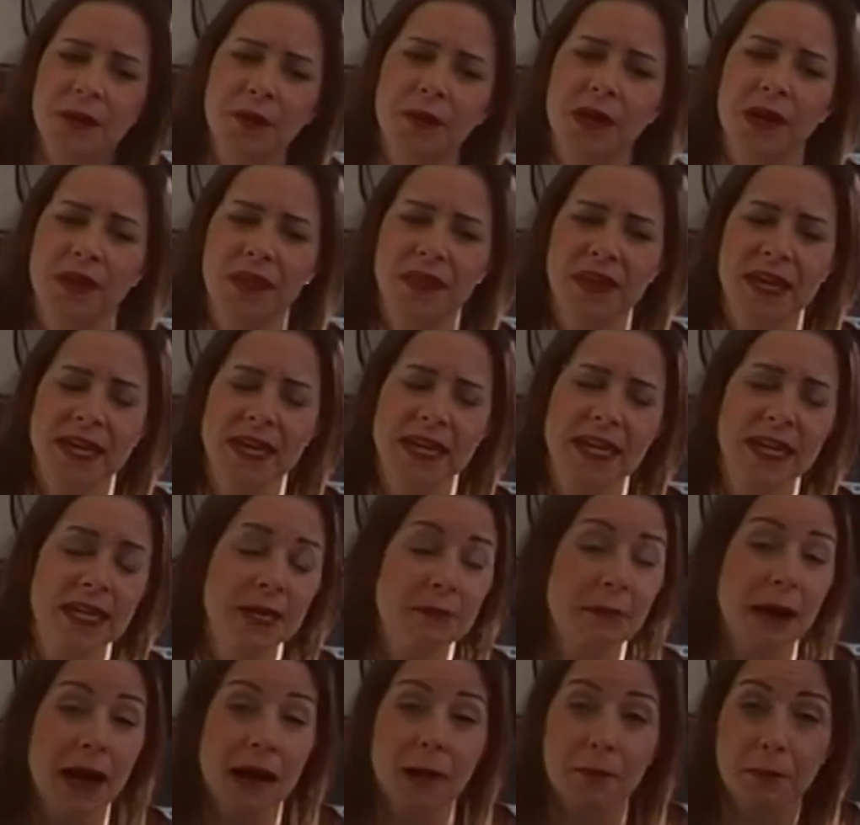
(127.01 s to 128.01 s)
we're thinking
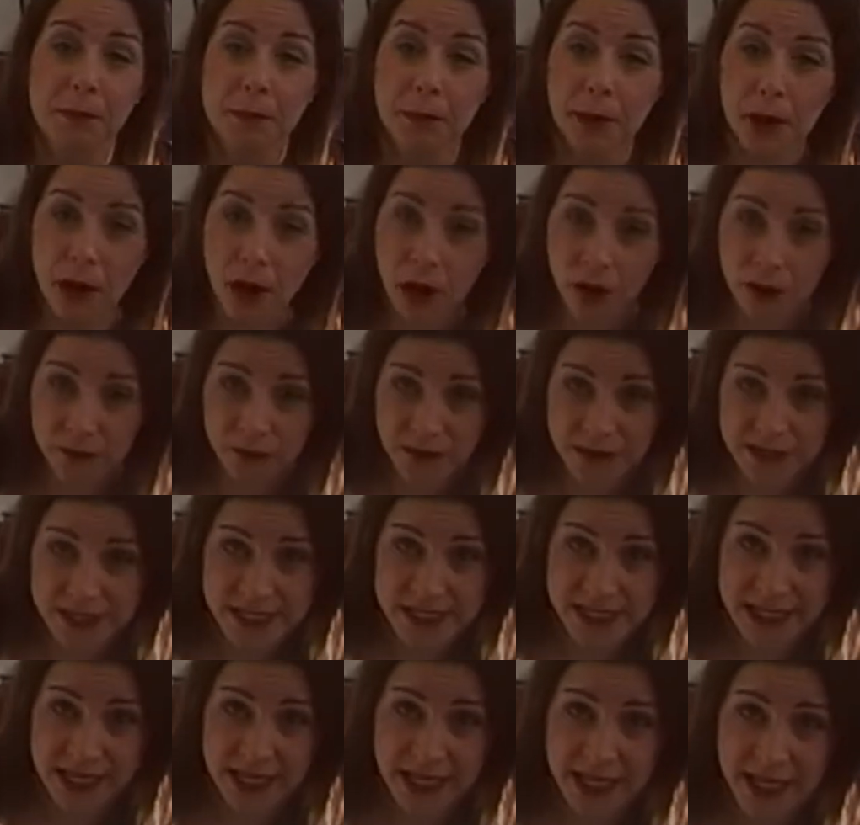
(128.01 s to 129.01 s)
about
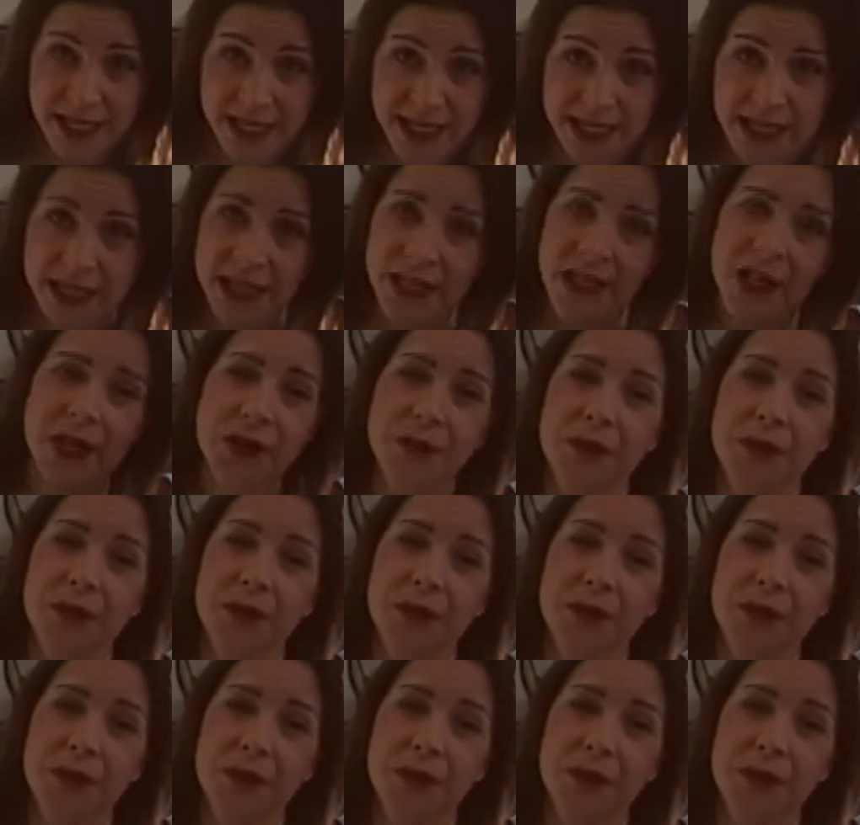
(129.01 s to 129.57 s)
poverty,